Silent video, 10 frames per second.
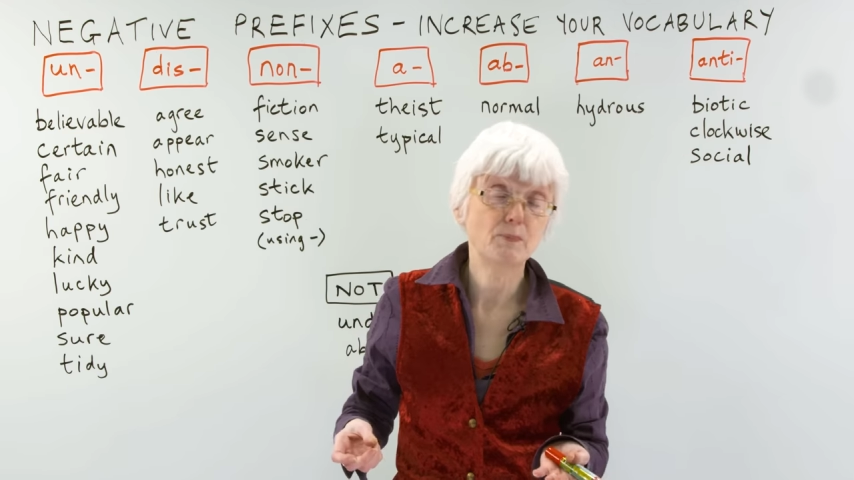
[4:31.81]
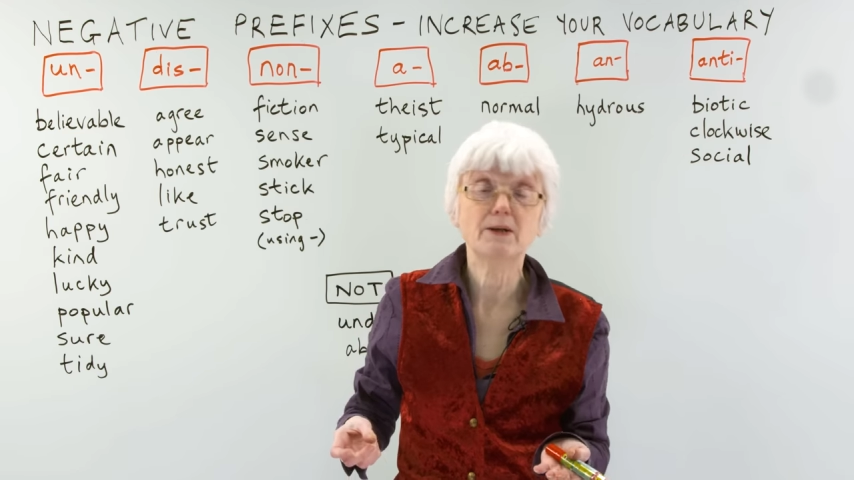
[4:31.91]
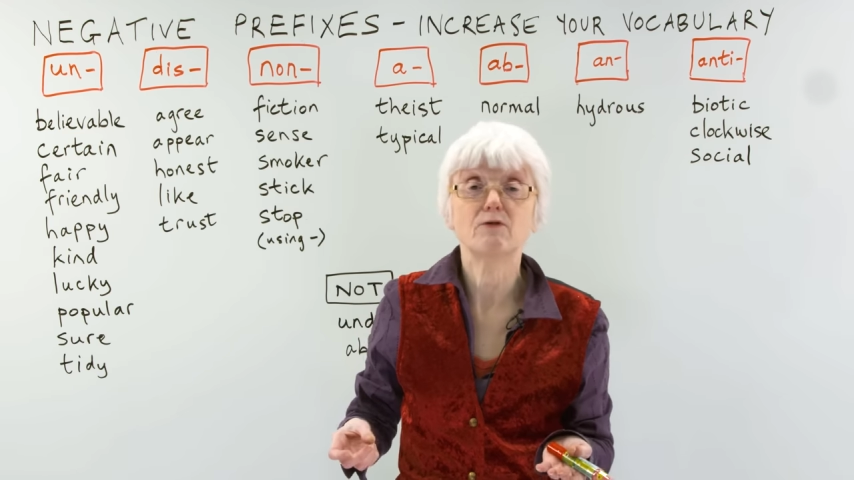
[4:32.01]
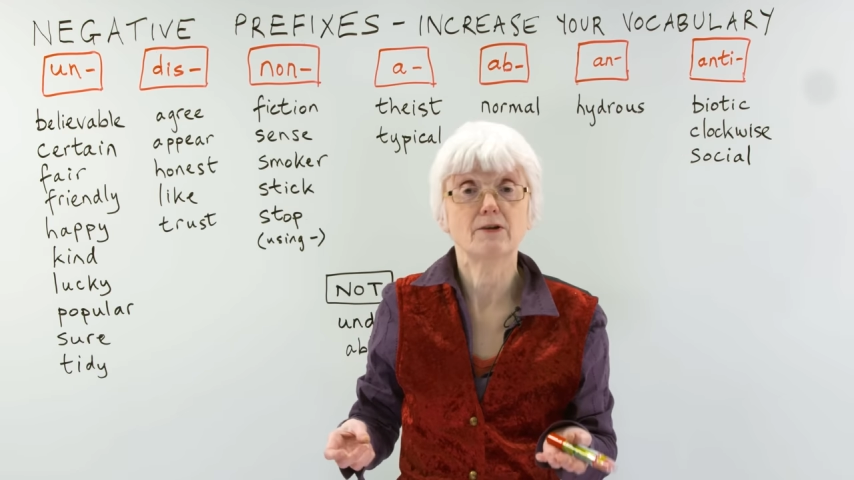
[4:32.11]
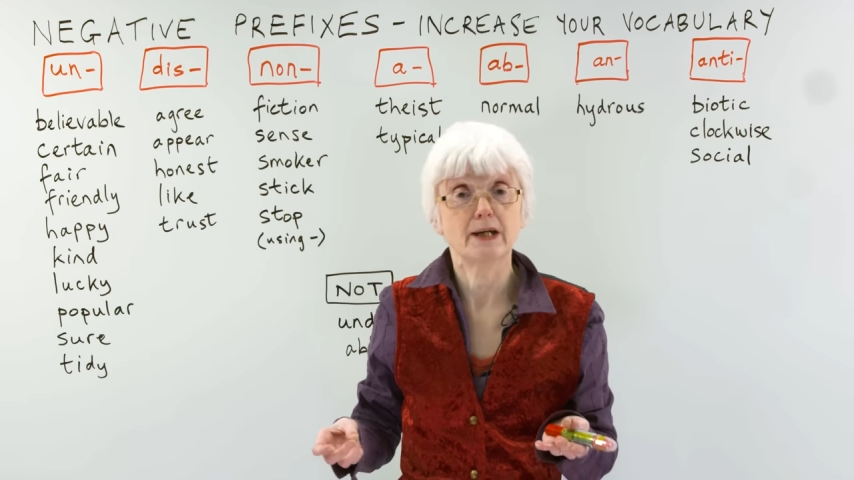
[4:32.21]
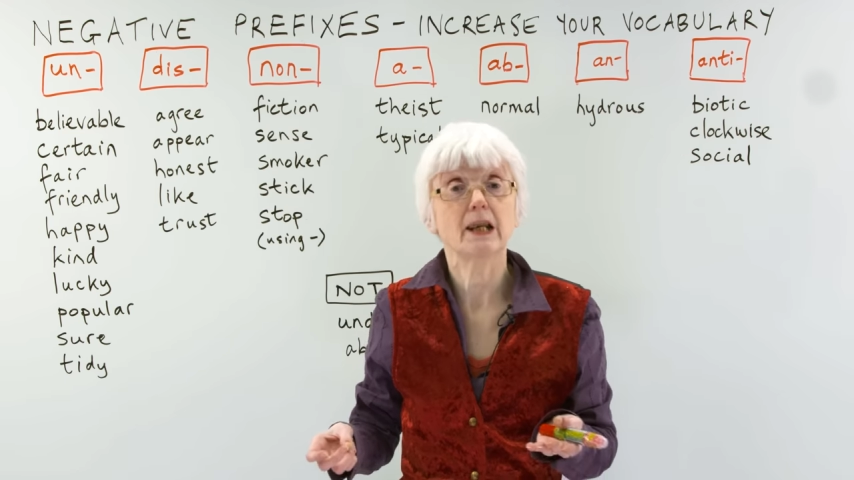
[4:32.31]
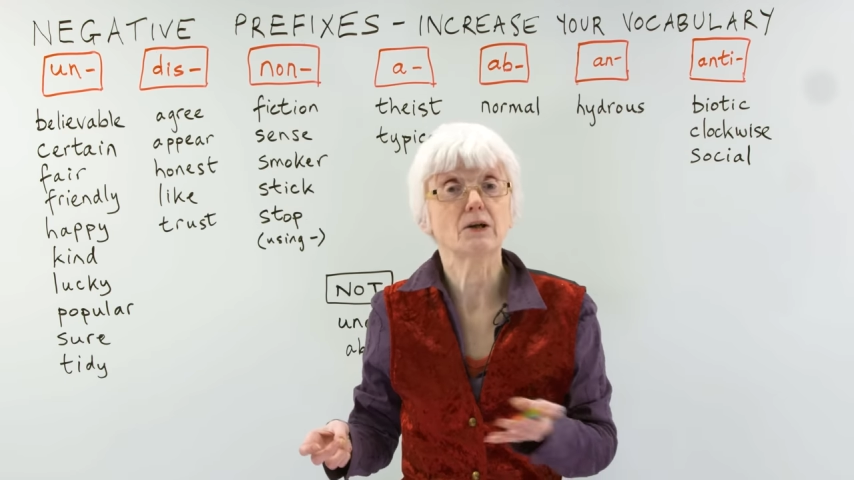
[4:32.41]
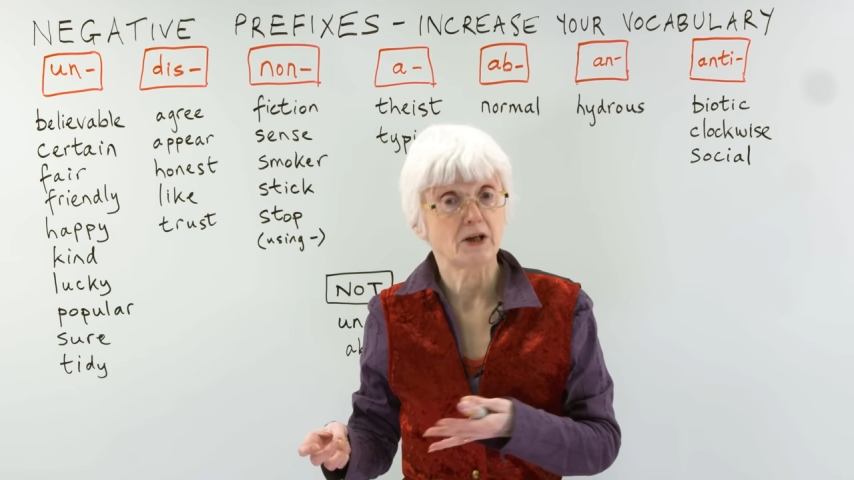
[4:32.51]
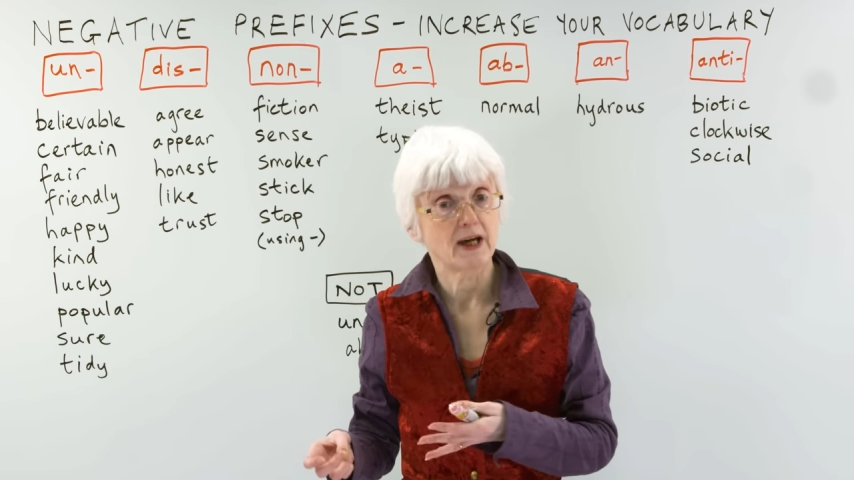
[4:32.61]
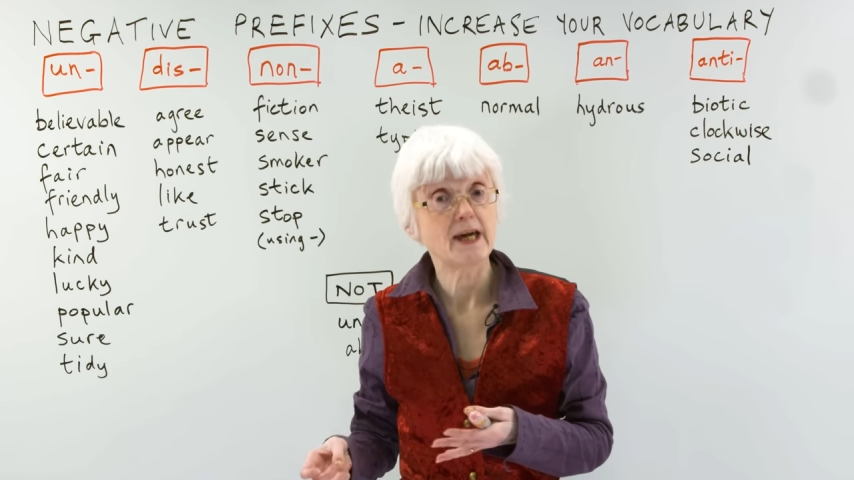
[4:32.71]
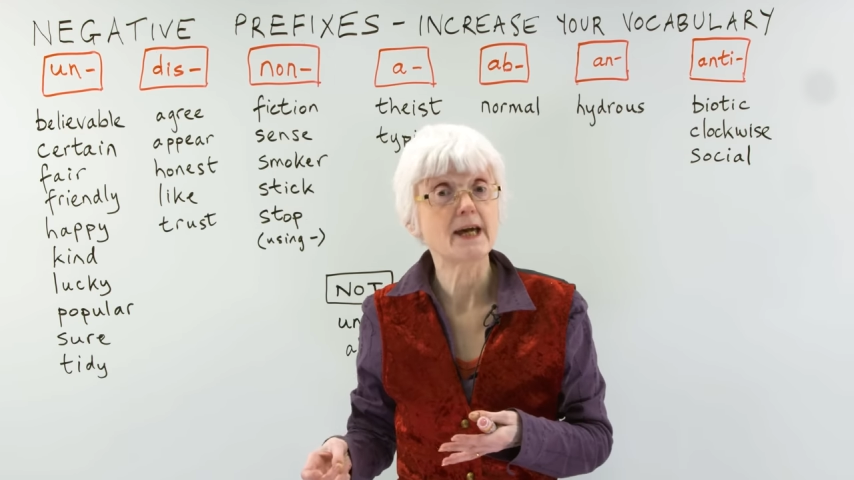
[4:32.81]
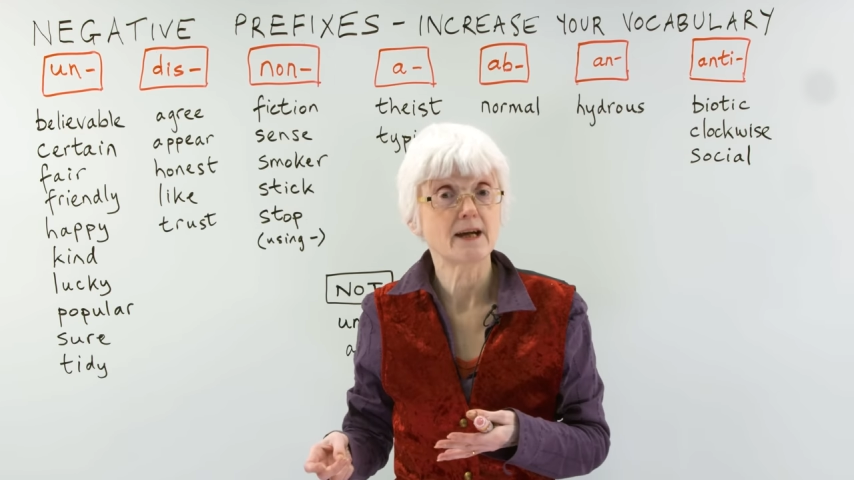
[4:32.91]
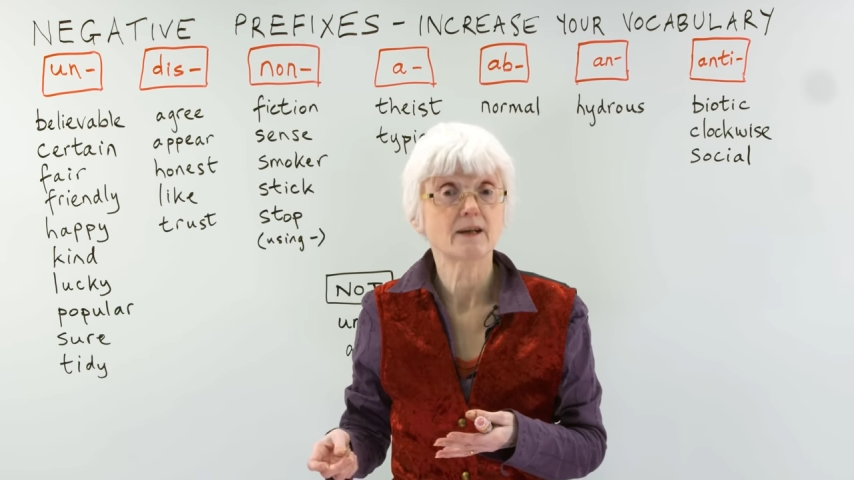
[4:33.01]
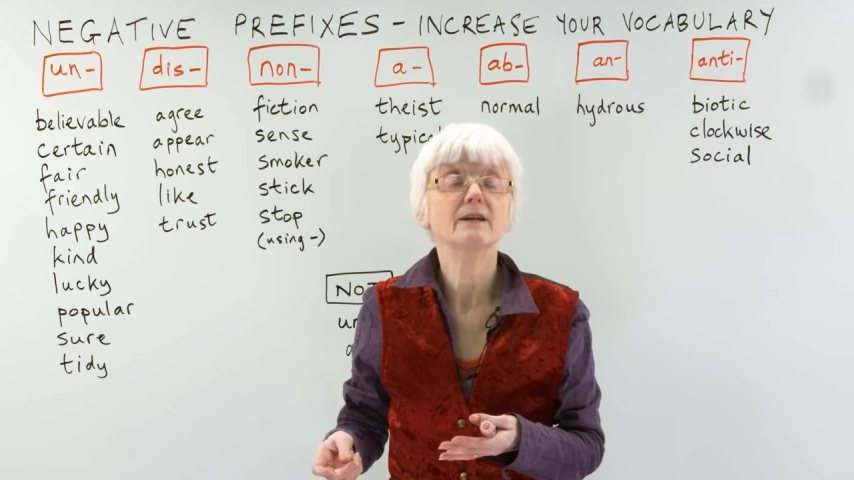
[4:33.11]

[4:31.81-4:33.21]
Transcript: been very lucky,